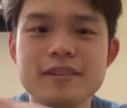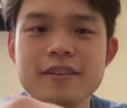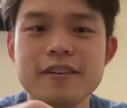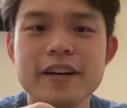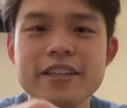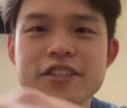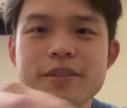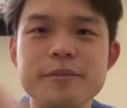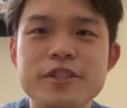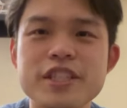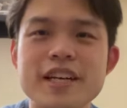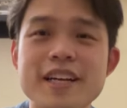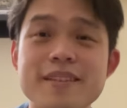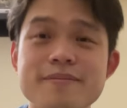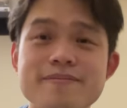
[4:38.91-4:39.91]
All right, Shimmer
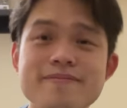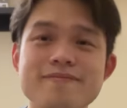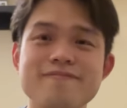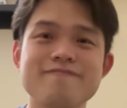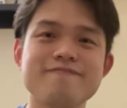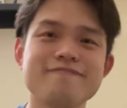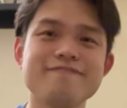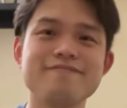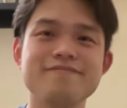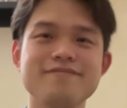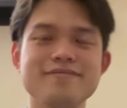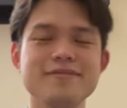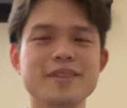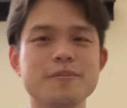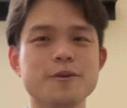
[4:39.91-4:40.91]
Shine.
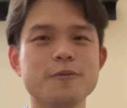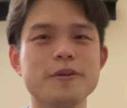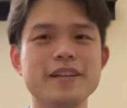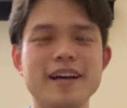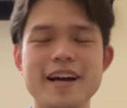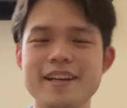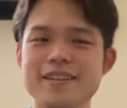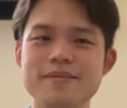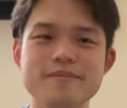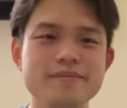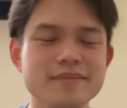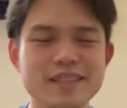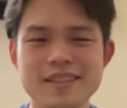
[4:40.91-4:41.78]
Number one item.